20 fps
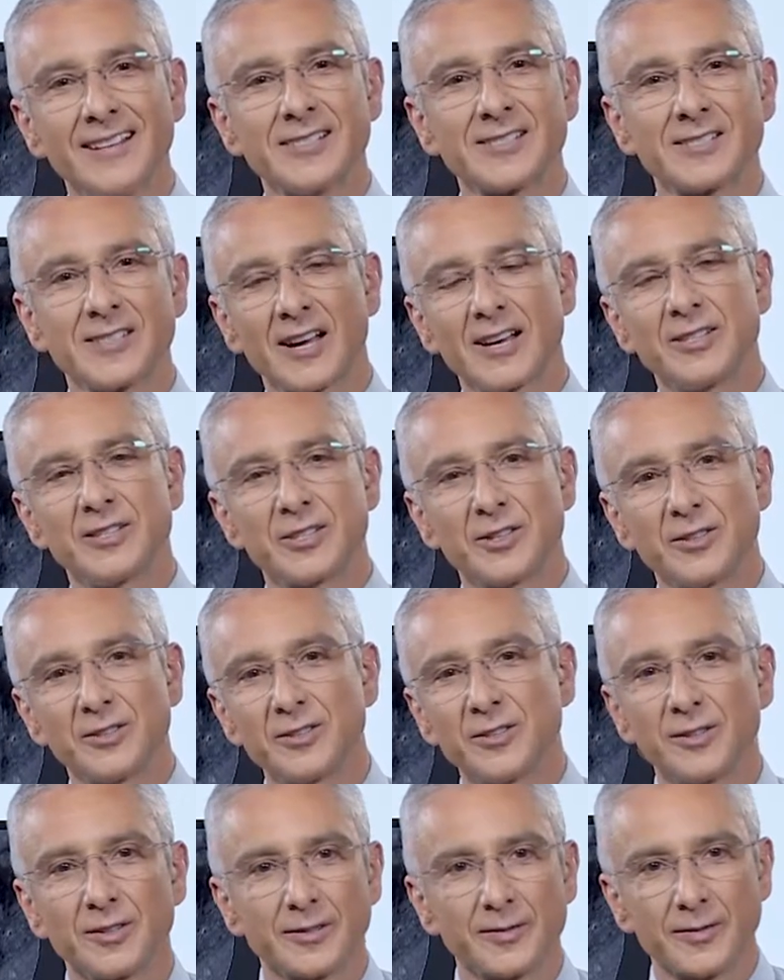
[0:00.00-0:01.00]
Stay
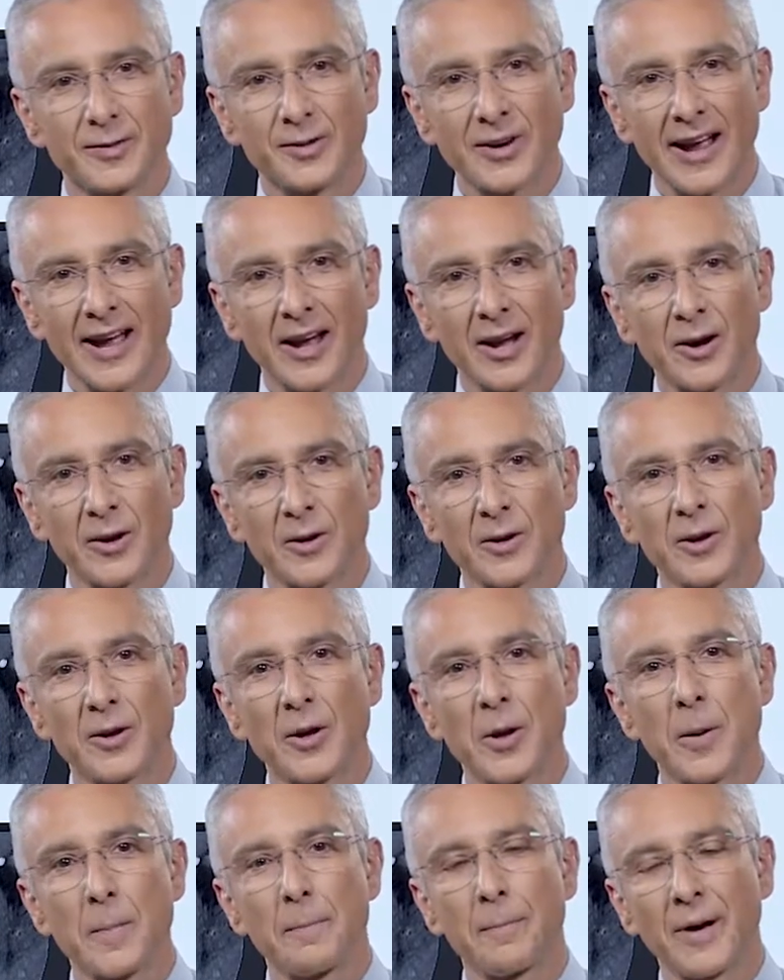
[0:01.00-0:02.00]
tuned for our
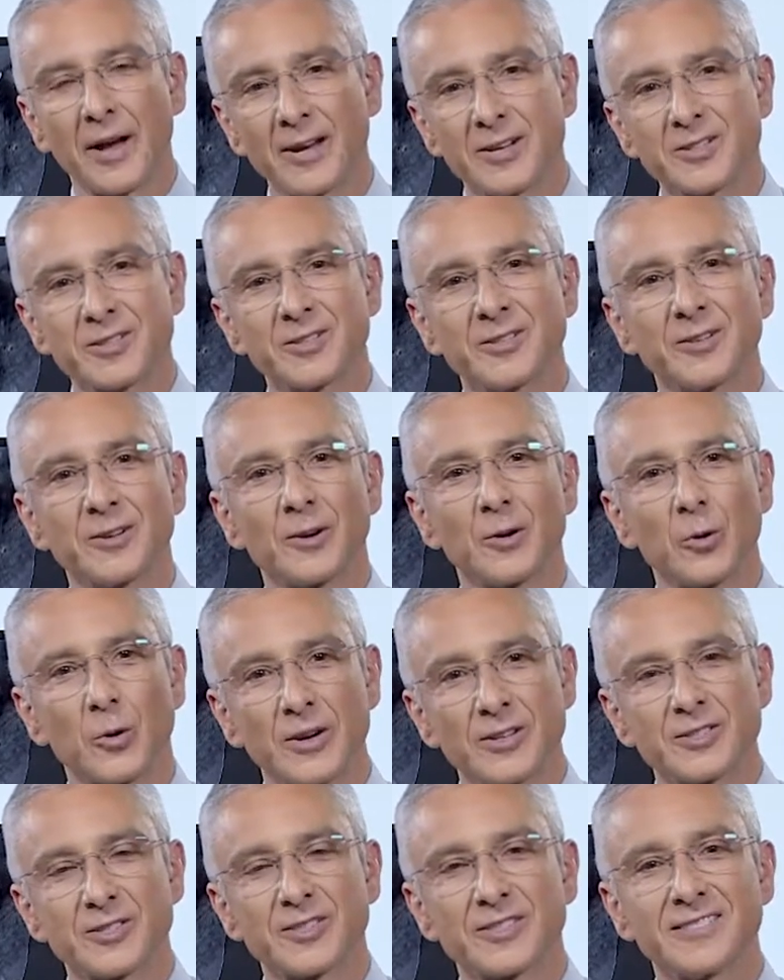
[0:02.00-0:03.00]
patient
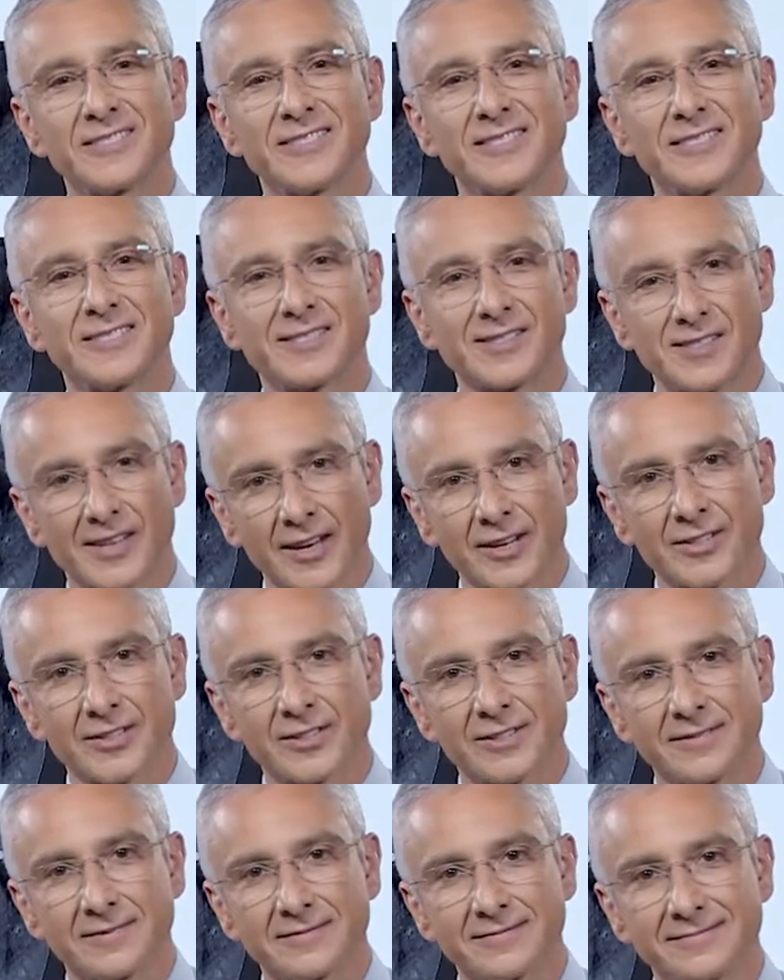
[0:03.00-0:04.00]
question
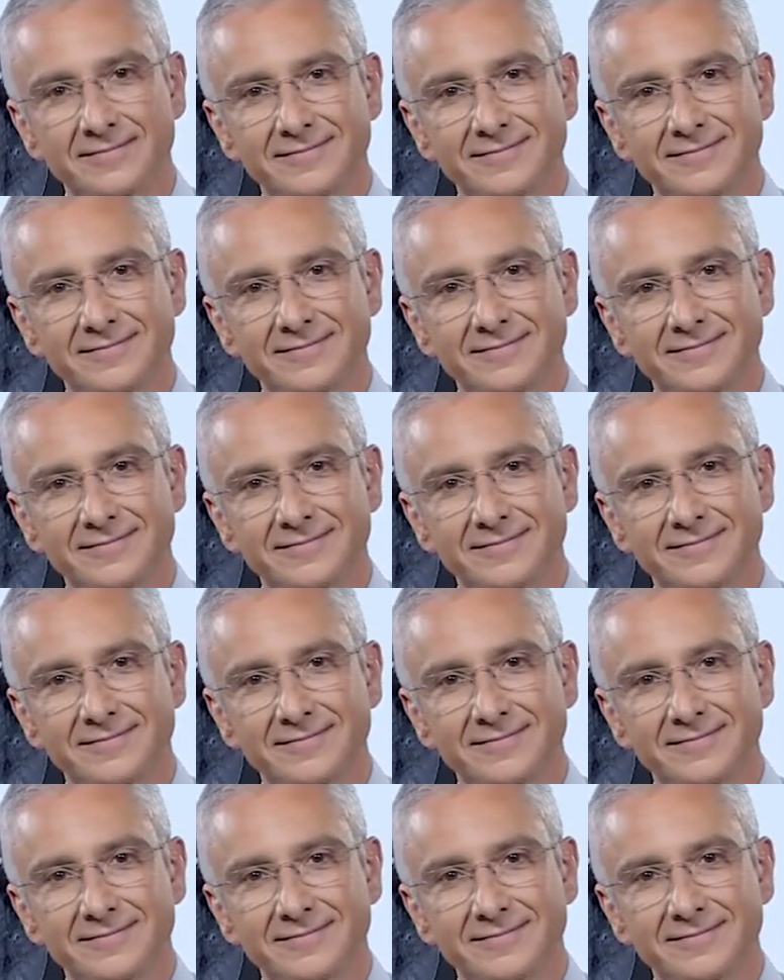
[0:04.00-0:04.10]
section.